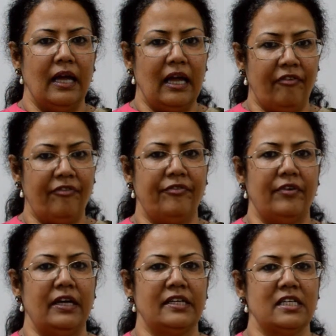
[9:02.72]
if
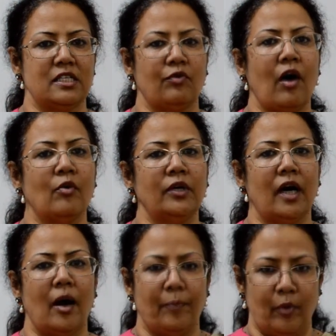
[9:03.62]
it is
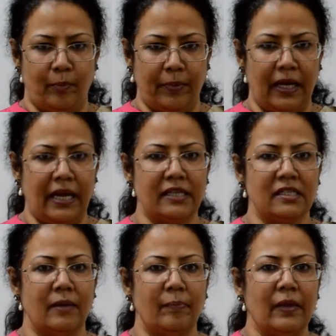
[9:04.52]
found
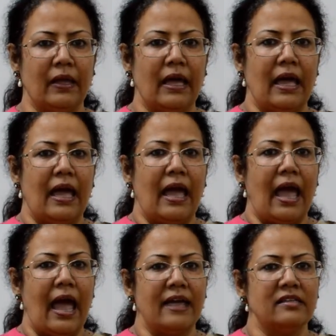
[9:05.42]
appropriate,
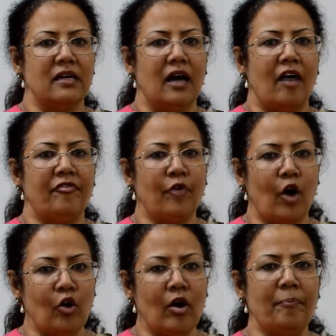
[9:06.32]
and a
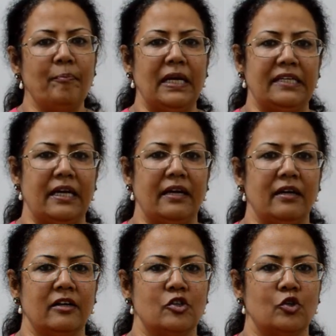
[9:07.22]
follow-up
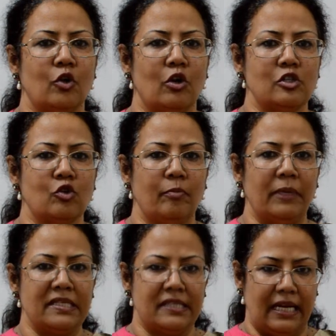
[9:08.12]
meeting should also
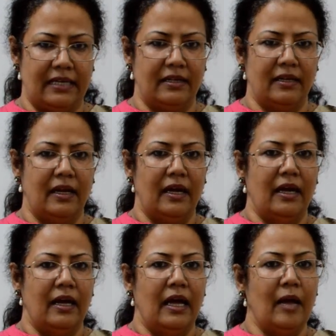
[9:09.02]
be set.
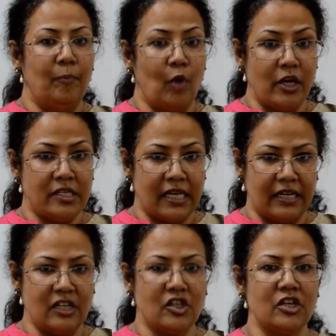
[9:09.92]
Employee
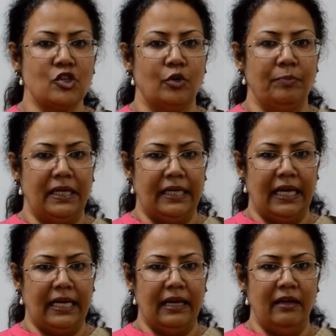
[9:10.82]
signatures should be
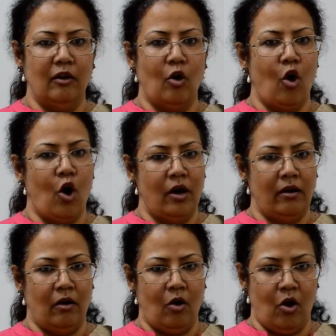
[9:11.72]
taken
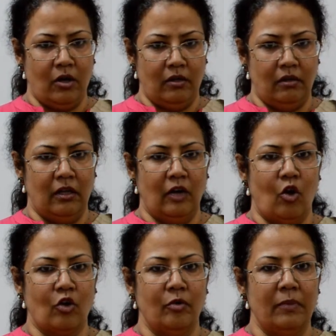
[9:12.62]
on the
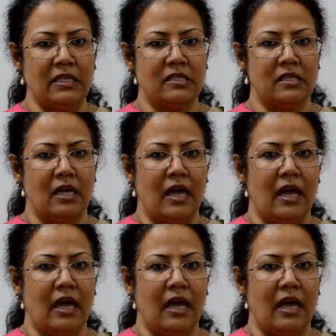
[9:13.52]
documents.